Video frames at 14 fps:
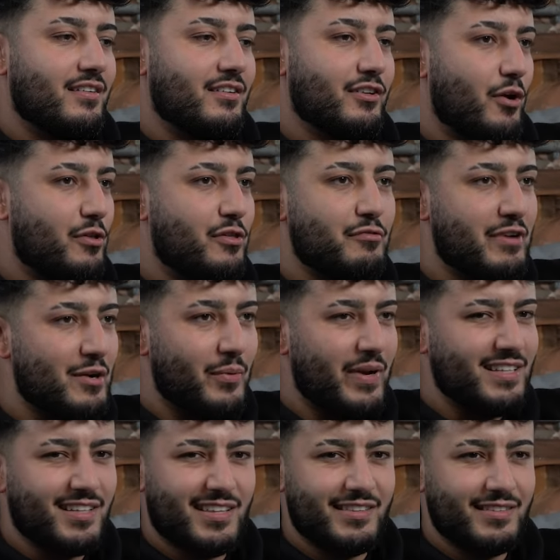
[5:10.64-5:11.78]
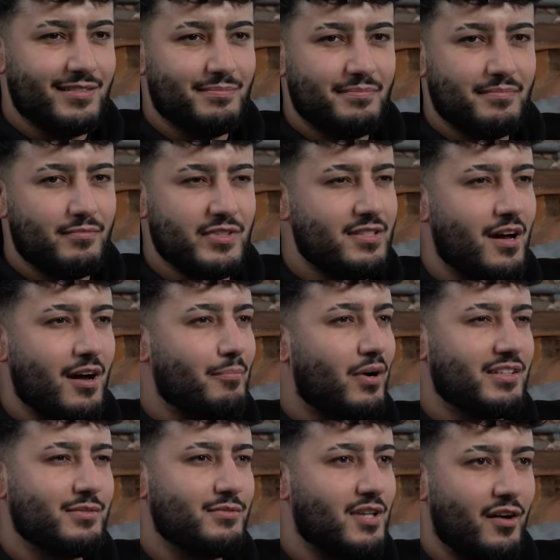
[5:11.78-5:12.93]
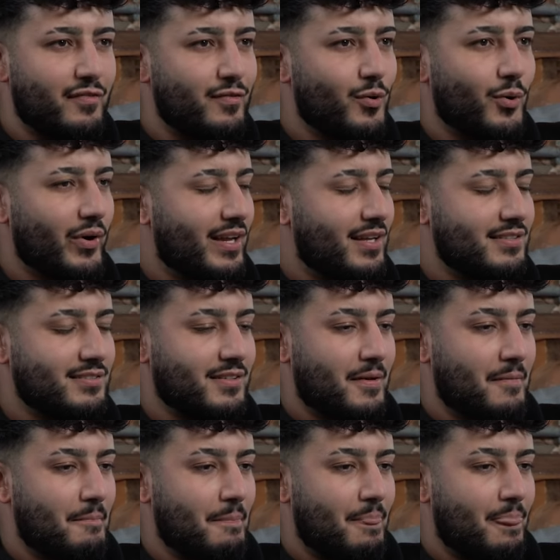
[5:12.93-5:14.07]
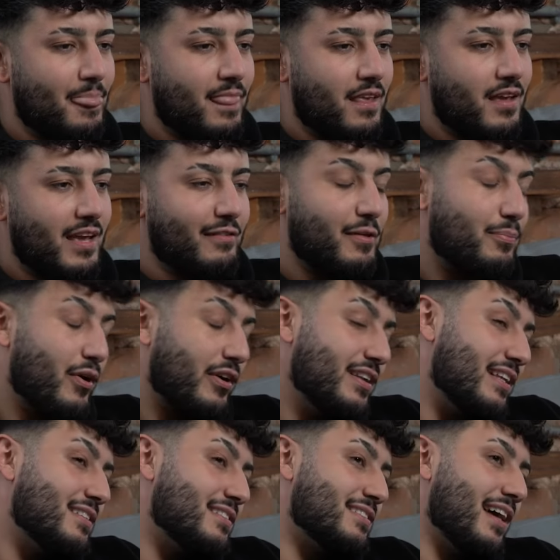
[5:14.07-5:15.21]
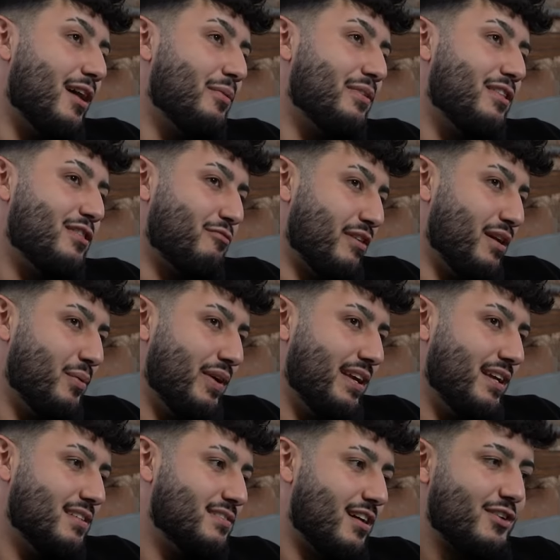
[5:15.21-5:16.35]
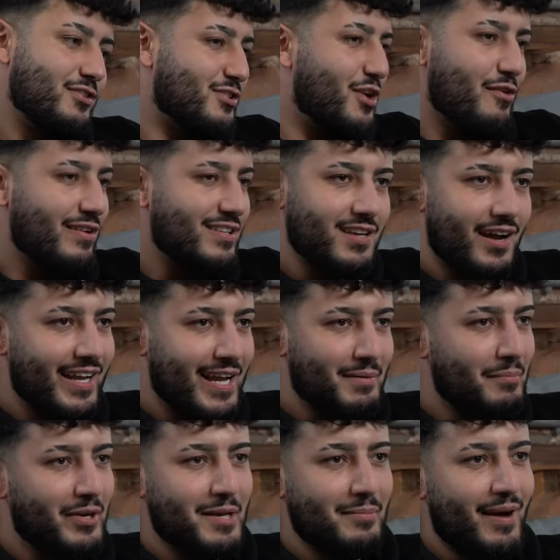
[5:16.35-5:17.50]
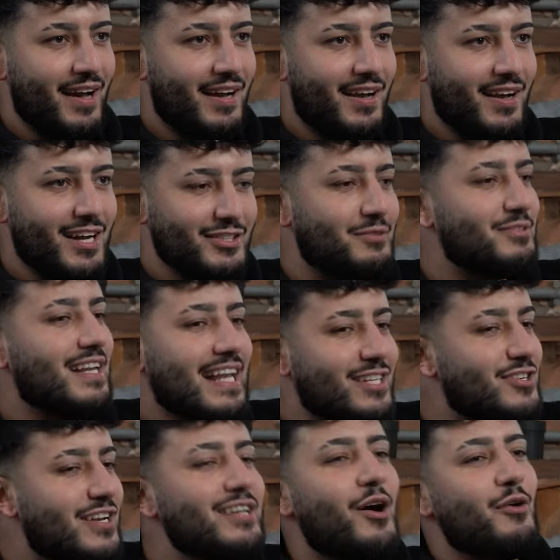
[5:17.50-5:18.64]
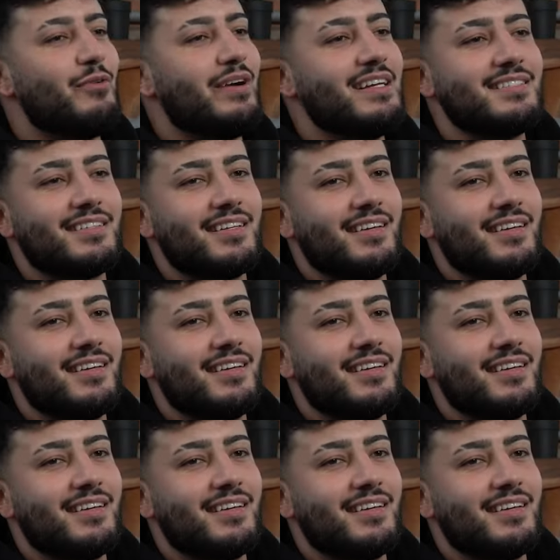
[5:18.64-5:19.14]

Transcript: you know, three weeks, I think the return policy was like four weeks. If the product didn't sell within three weeks, I could just go return it, get my money back. So it was literally no risk.